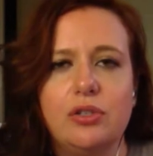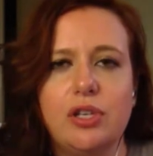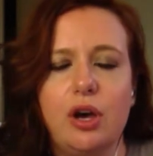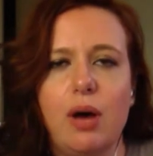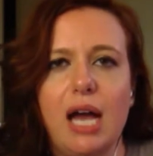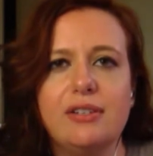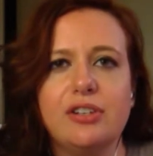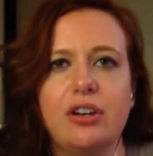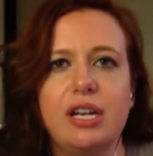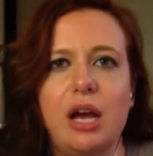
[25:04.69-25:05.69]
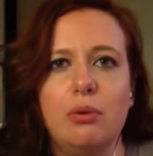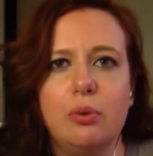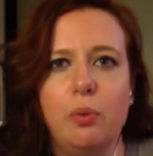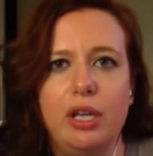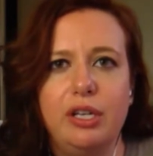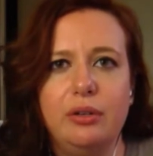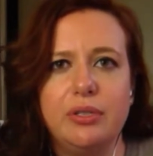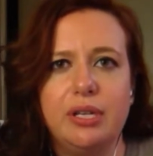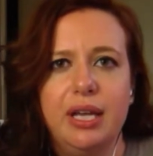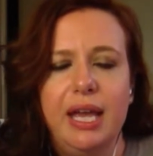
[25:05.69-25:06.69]
So I started out with
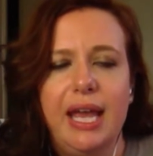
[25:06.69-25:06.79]
OneNote